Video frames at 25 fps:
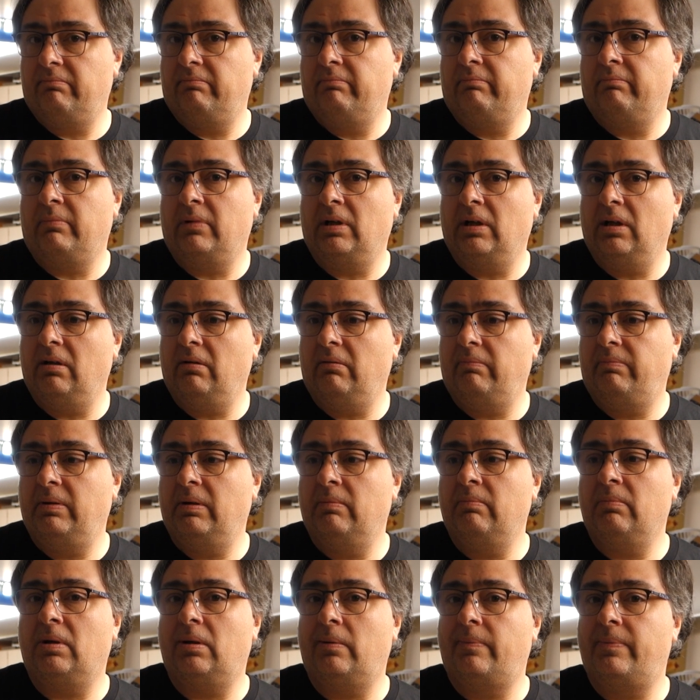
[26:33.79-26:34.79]
my
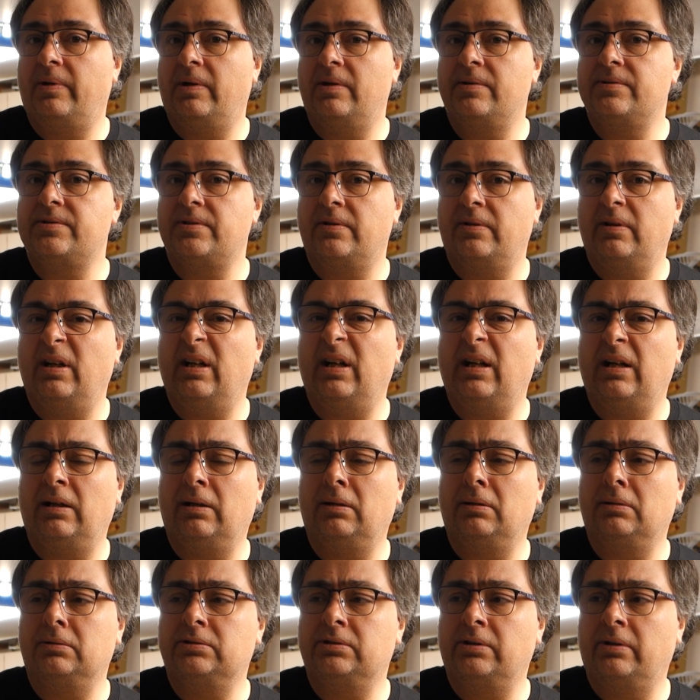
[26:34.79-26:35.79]
Pinball Parts or
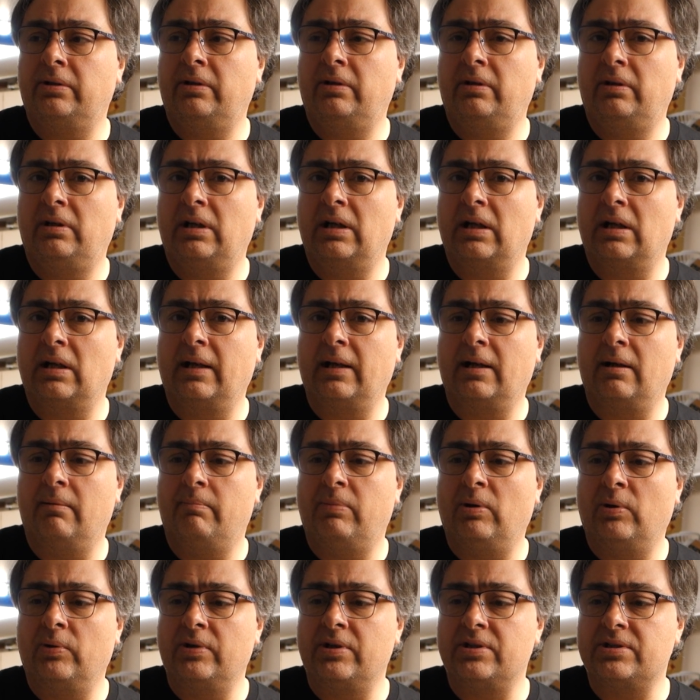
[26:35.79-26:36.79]
Not, so you got like a
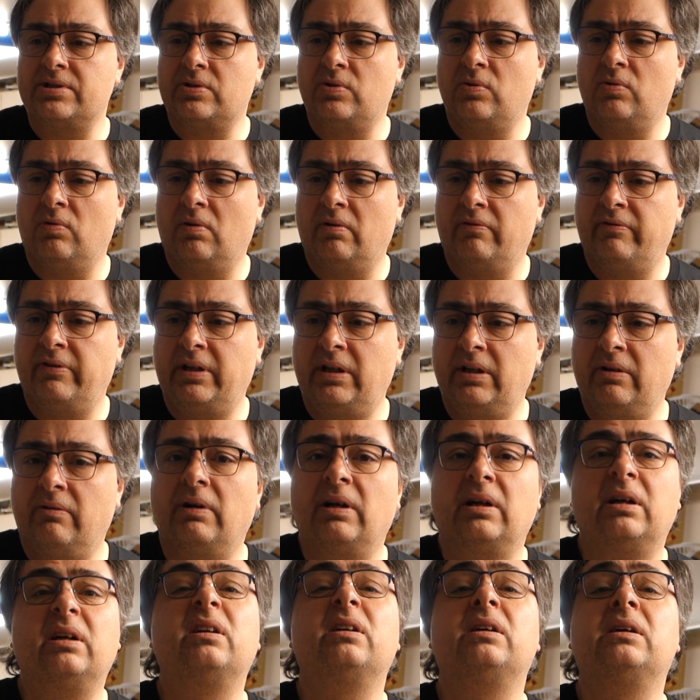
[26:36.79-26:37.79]
bonus cool video
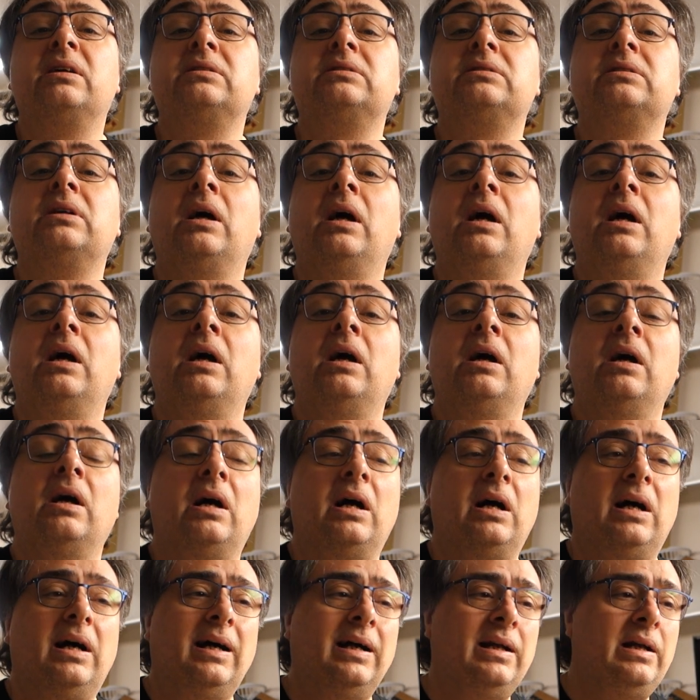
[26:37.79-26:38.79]
out of this.
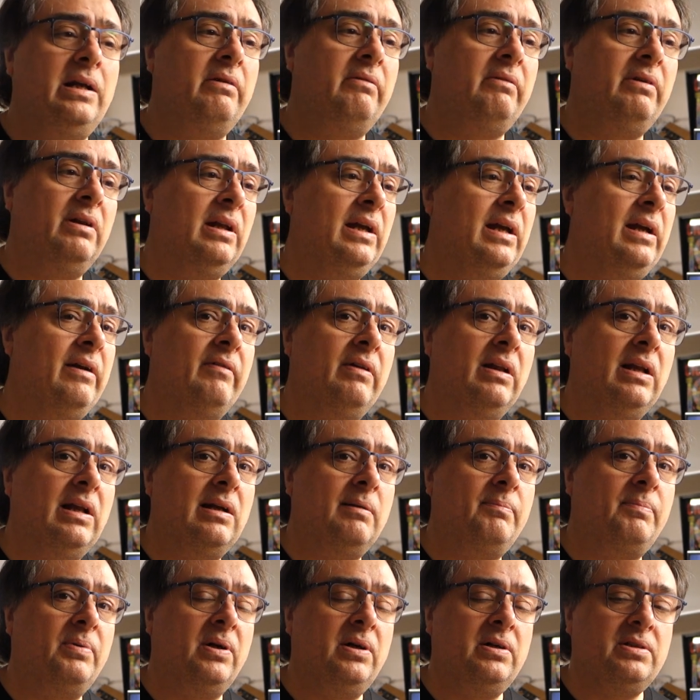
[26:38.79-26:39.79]
I didn't really have a lot
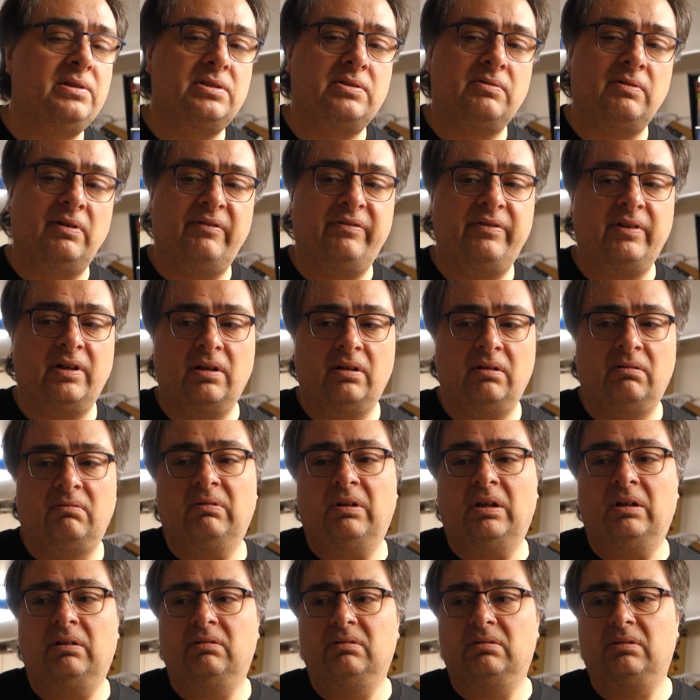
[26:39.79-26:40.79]
of parts, so I figured,
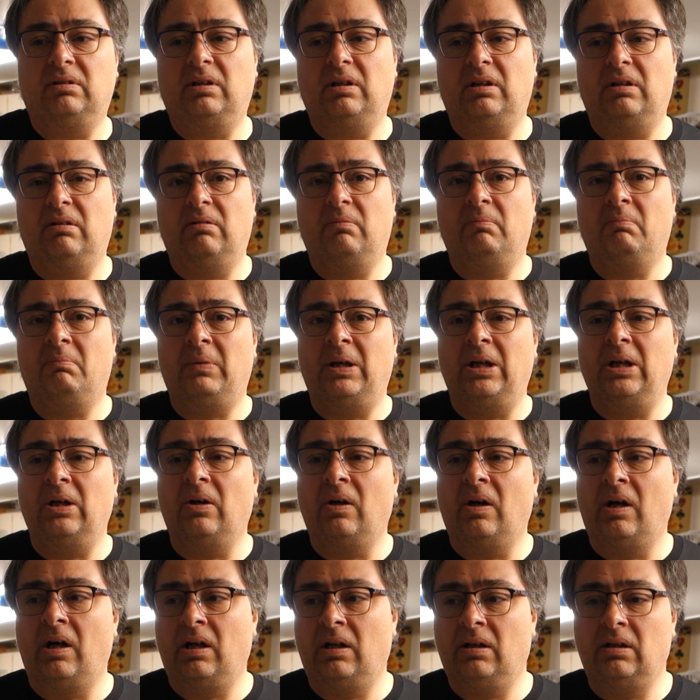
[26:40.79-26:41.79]
well, my
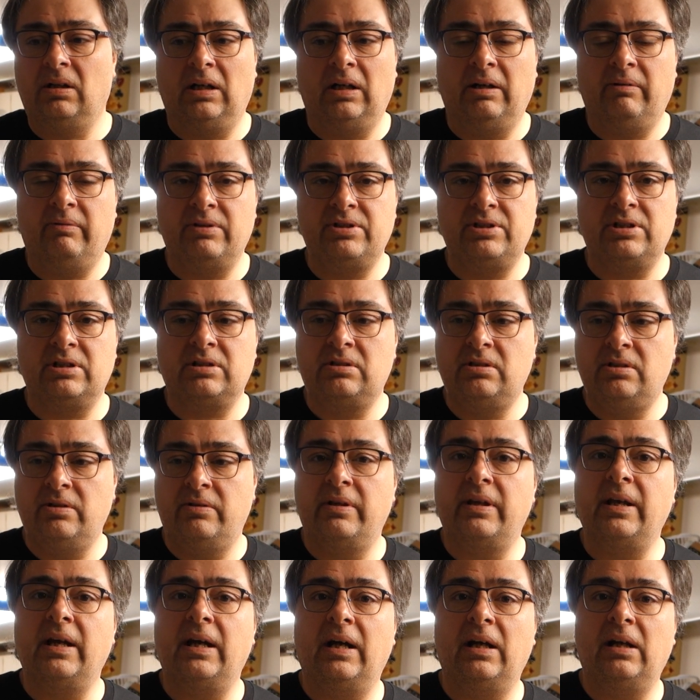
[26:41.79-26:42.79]
haul, I would just
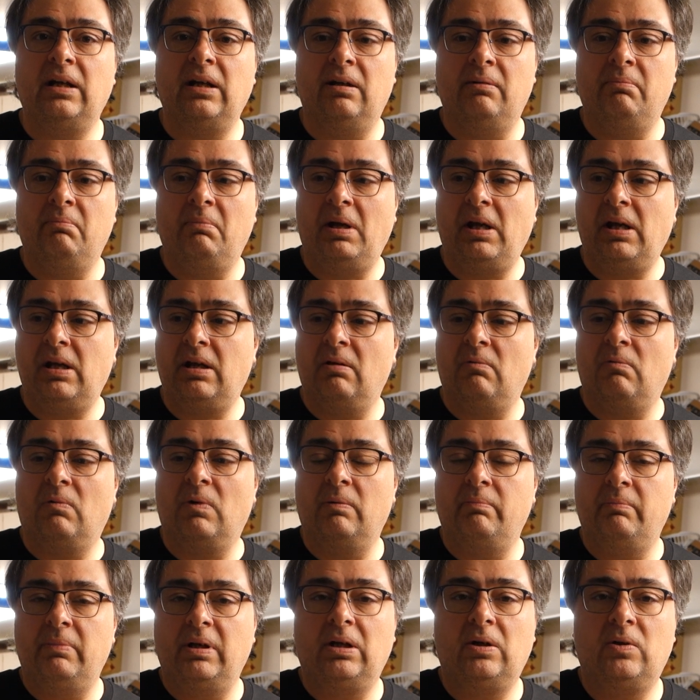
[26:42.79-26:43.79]
do that and make it
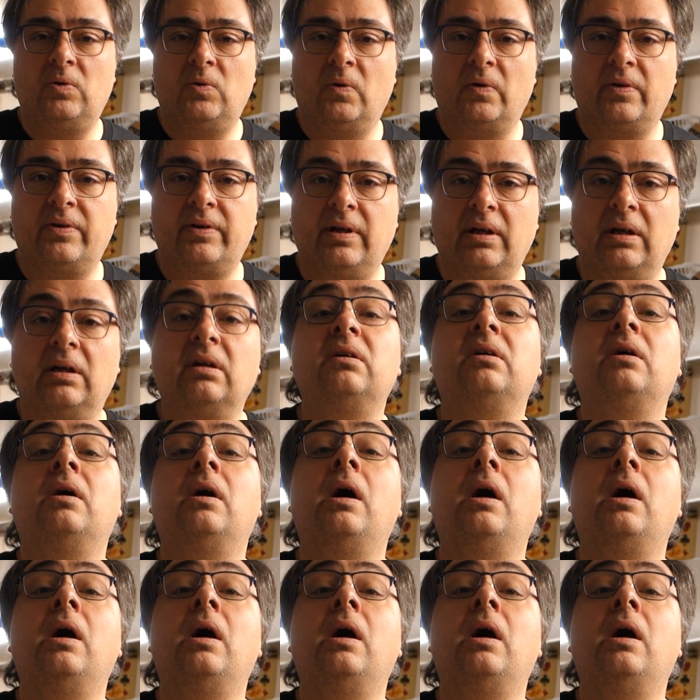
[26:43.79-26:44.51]
one big cool thing.